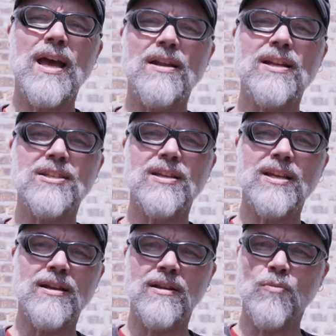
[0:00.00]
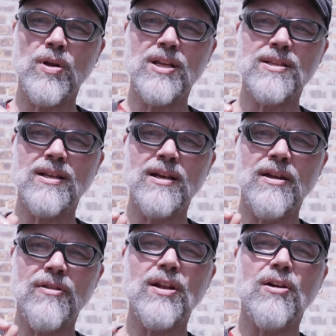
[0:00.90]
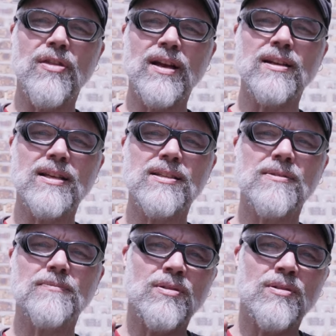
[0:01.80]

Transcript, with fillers: when it's a thinner thickness.